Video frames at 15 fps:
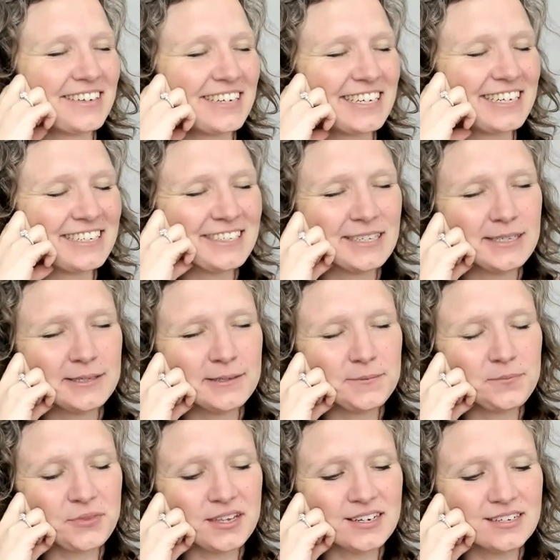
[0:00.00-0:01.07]
okay?
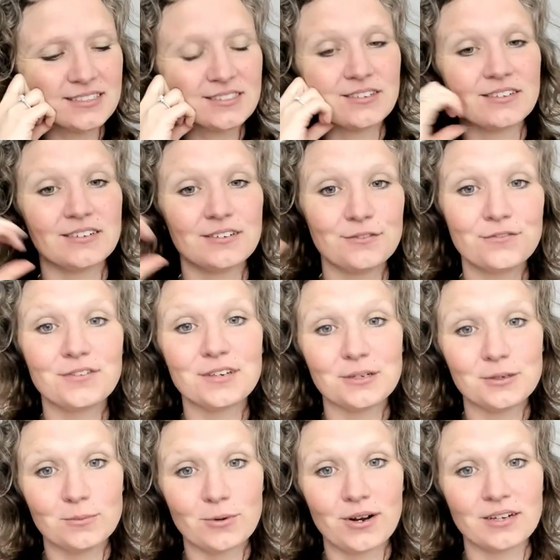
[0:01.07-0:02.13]
And it's going to
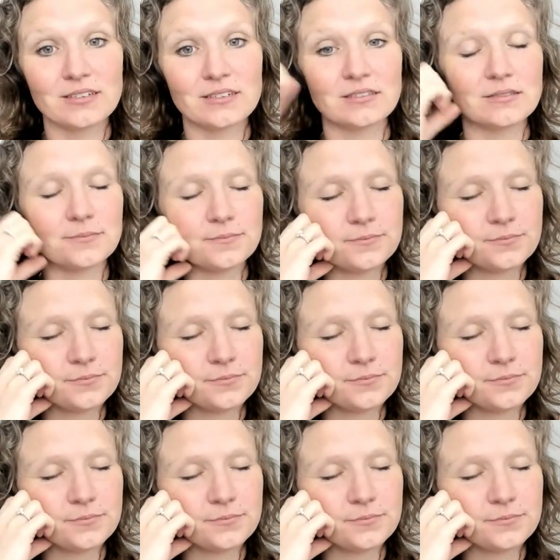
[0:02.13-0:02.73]
feel brighter.